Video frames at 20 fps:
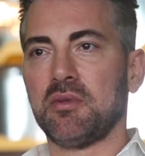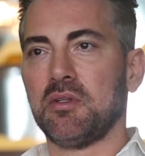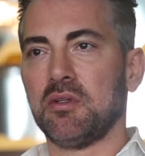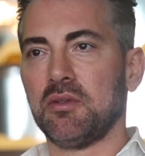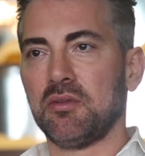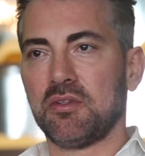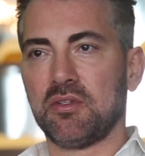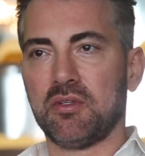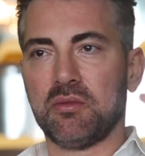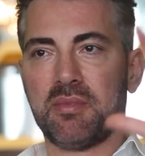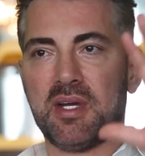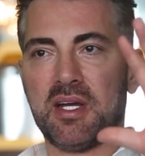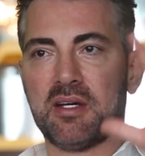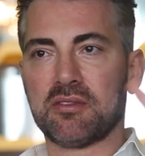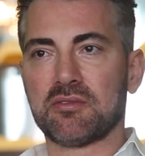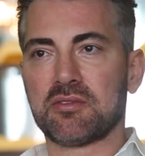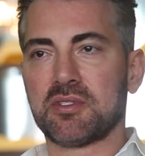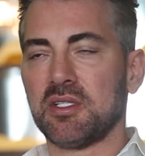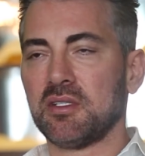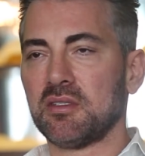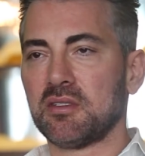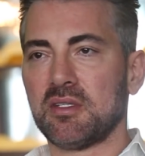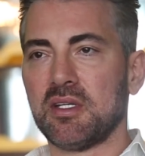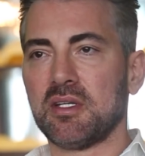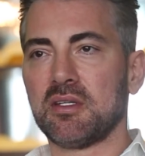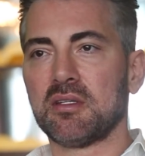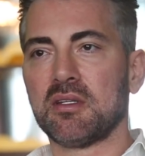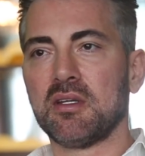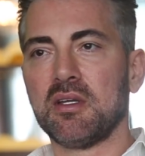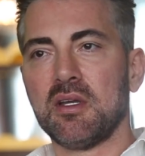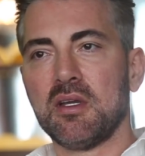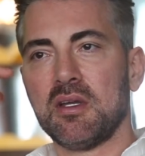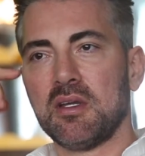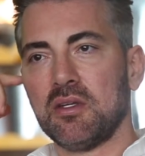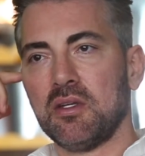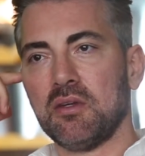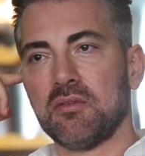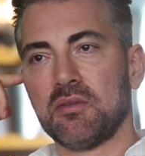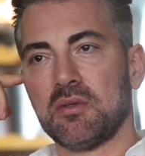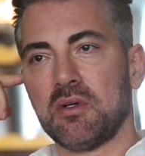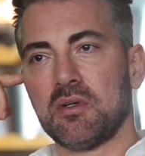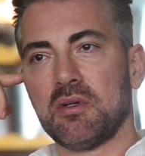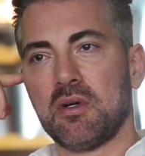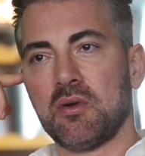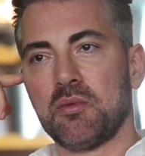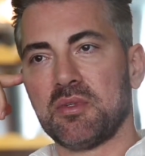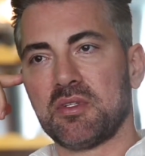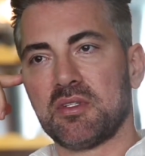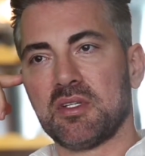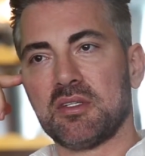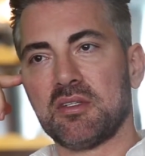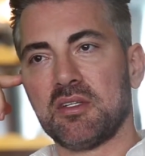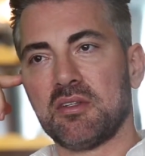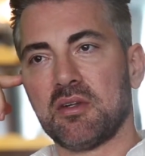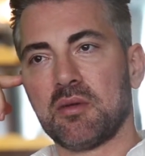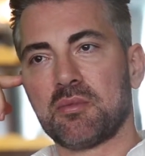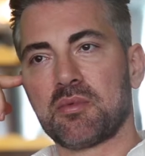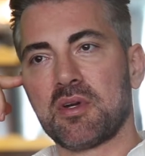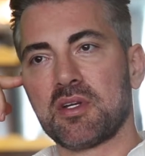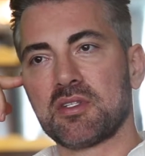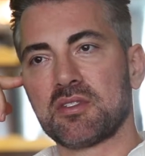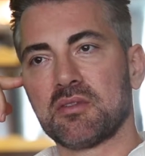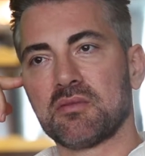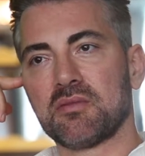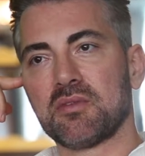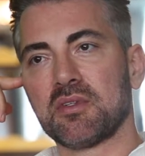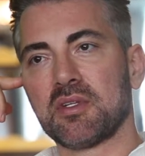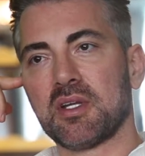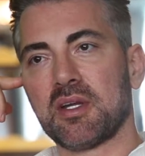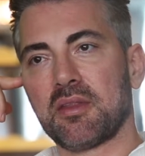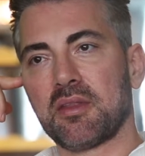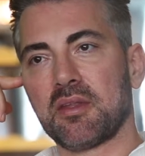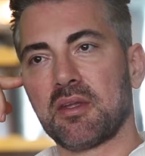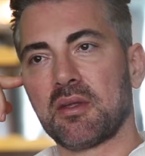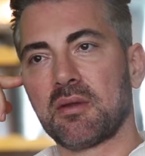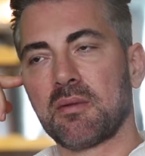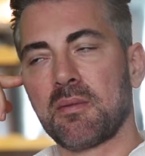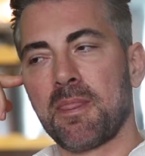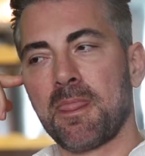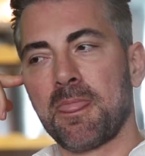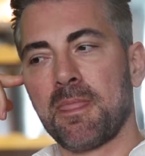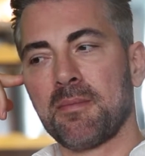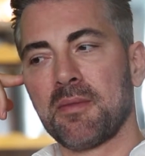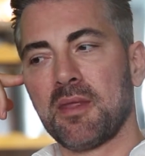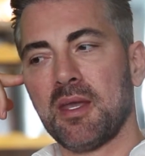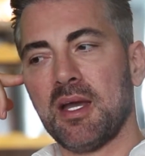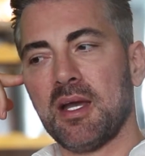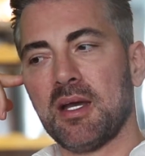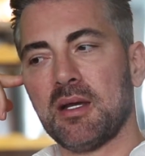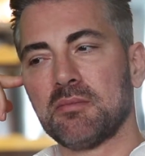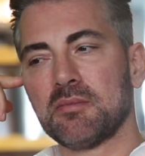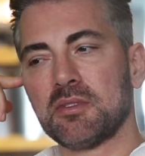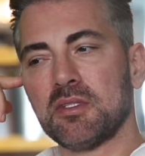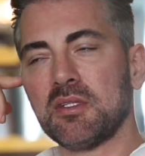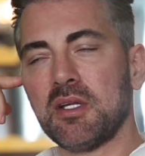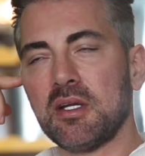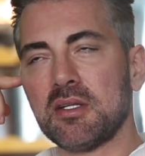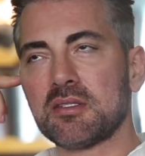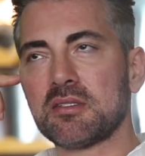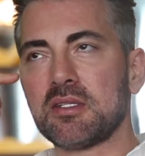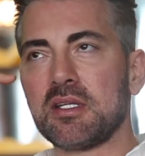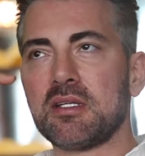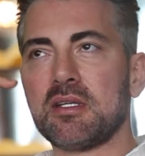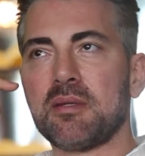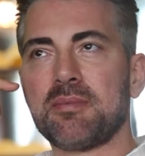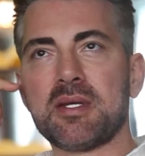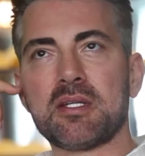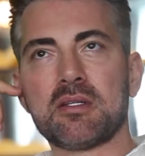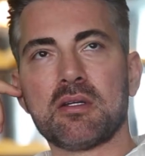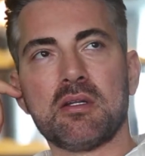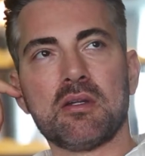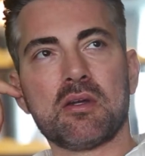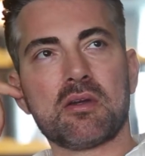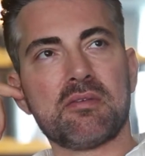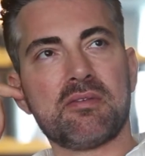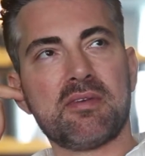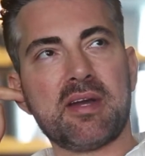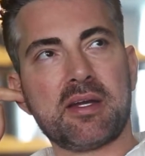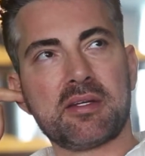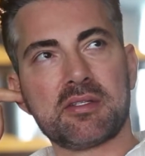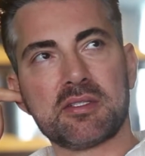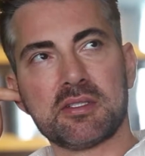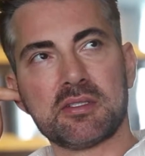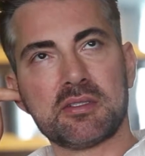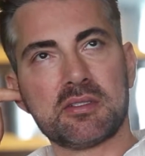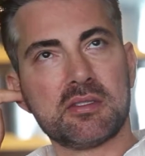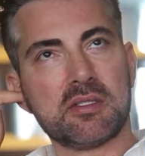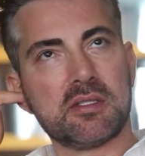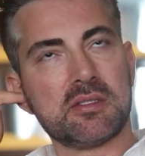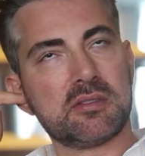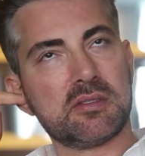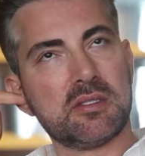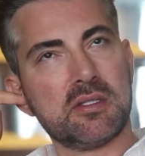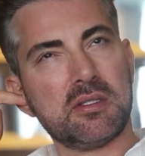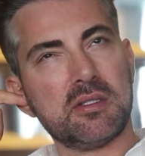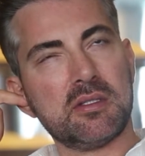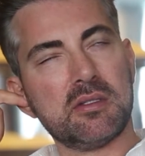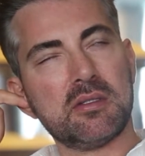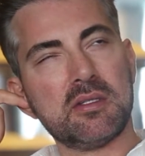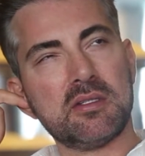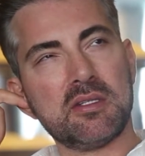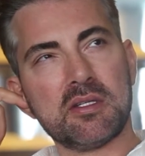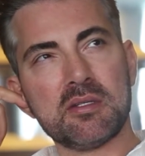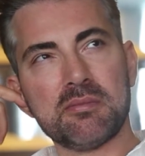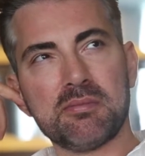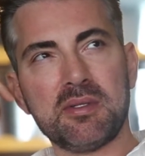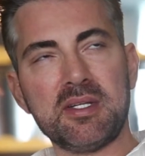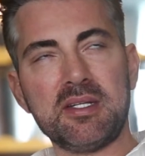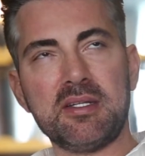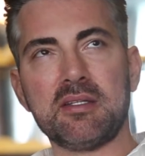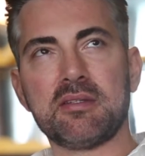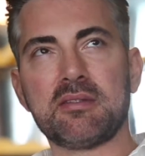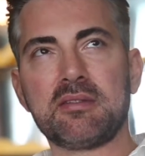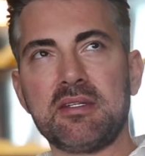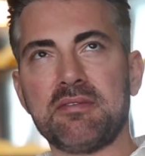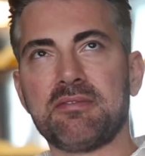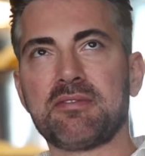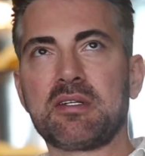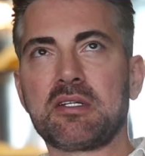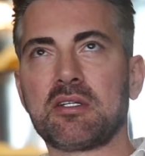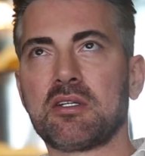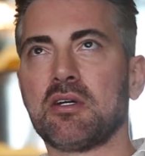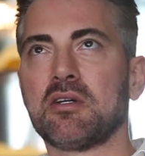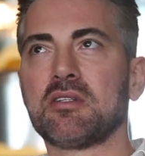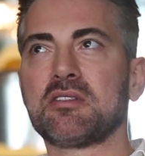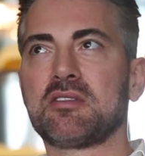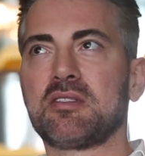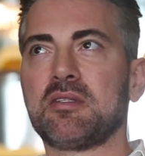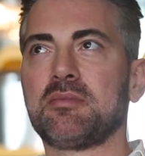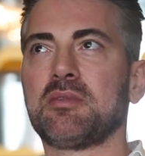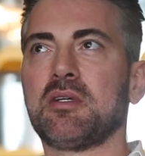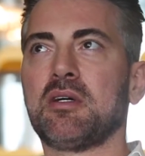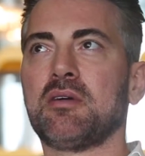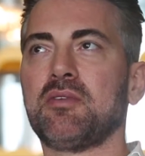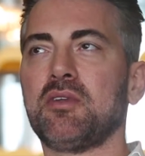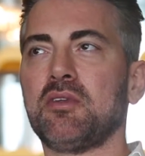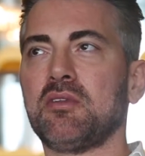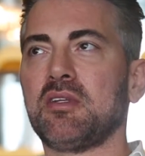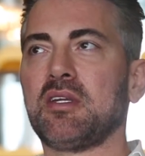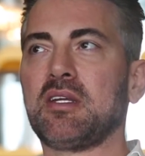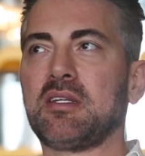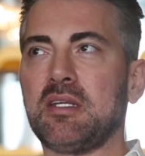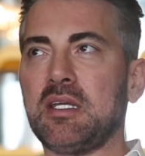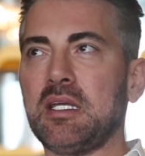you lose your boundaries, then you've almost done this operation for nothing. So it does depend on a lot of factors. So it's a completely different concept of using an